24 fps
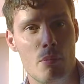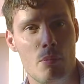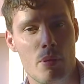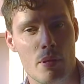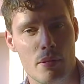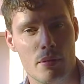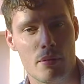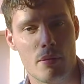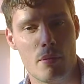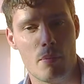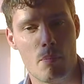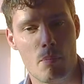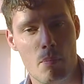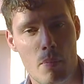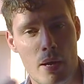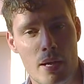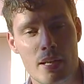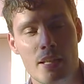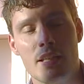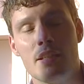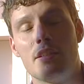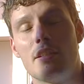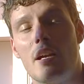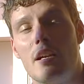But
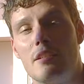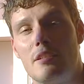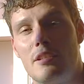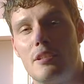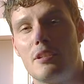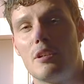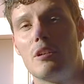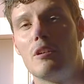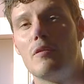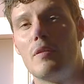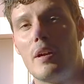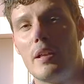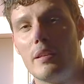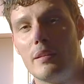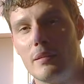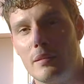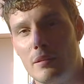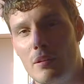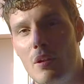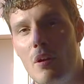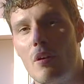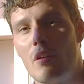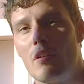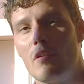money does solve a
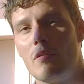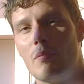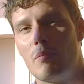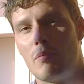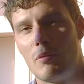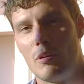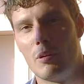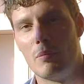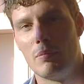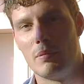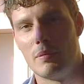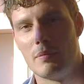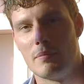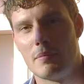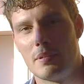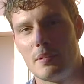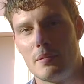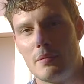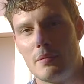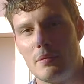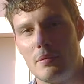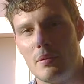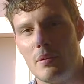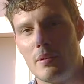lot of
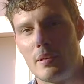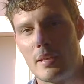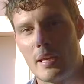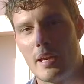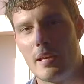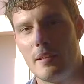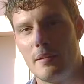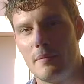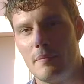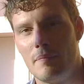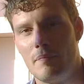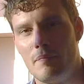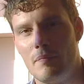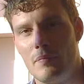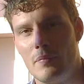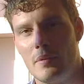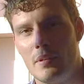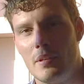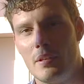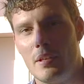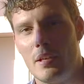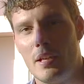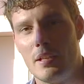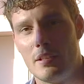problems, okay?
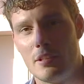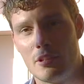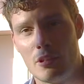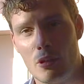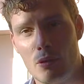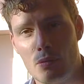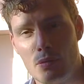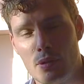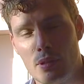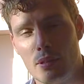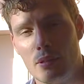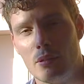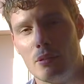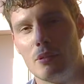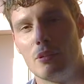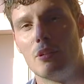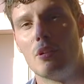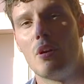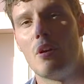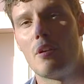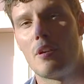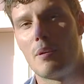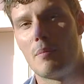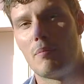It solves a
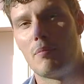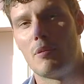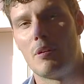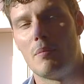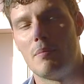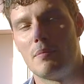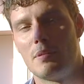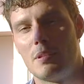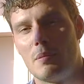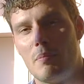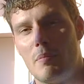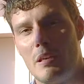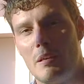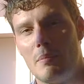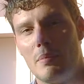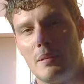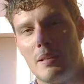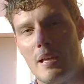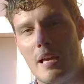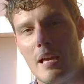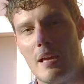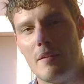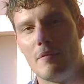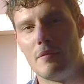lot of problems that people
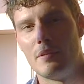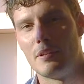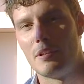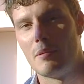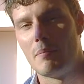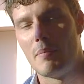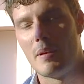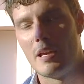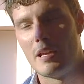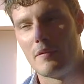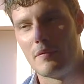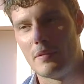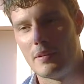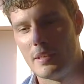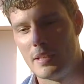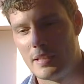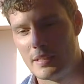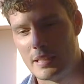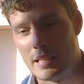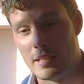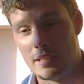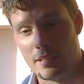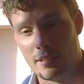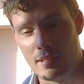have, paying for
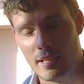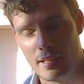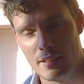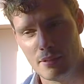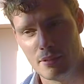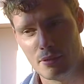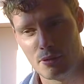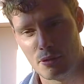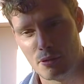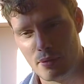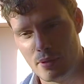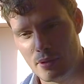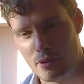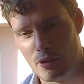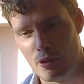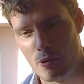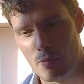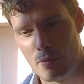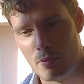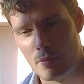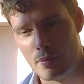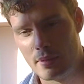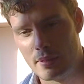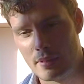things. And the second story he told
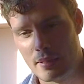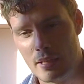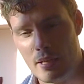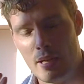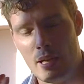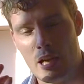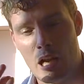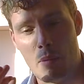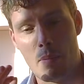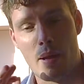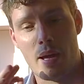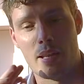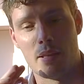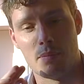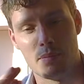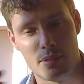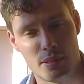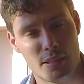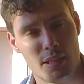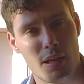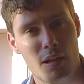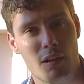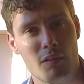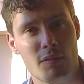me was about
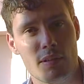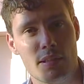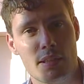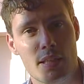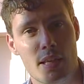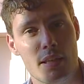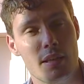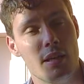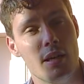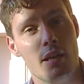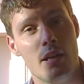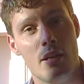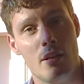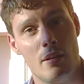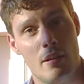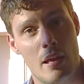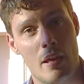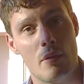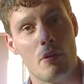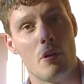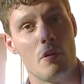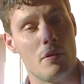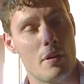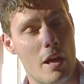himself. He said,
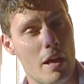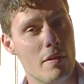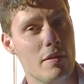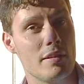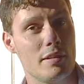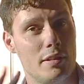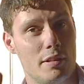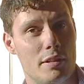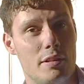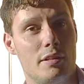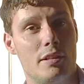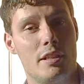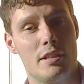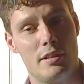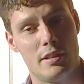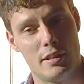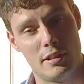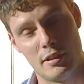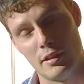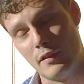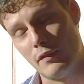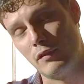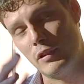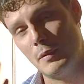and on the other, because this
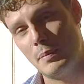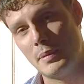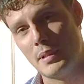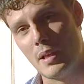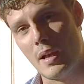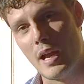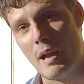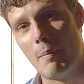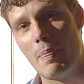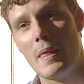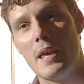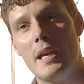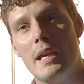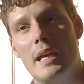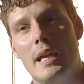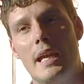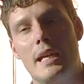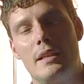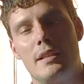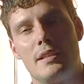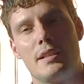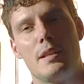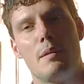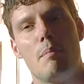is the flip side,
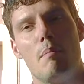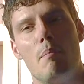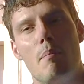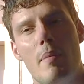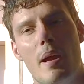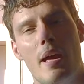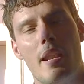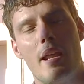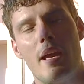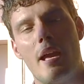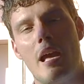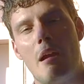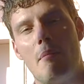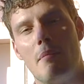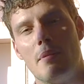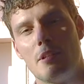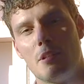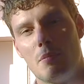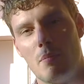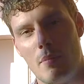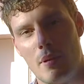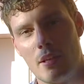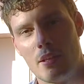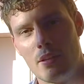it doesn't matter how
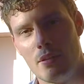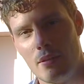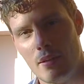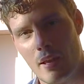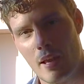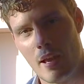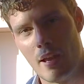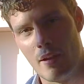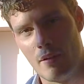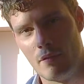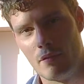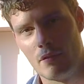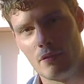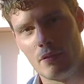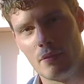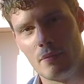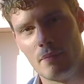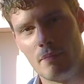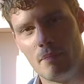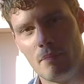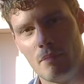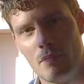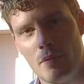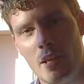much money you have.
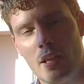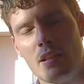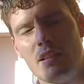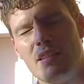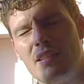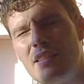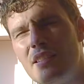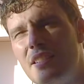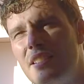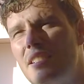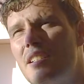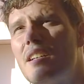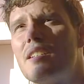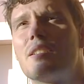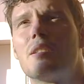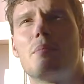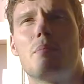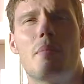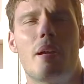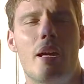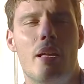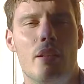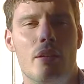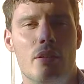It
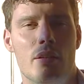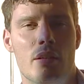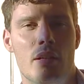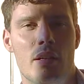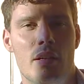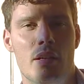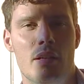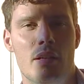doesn't matter.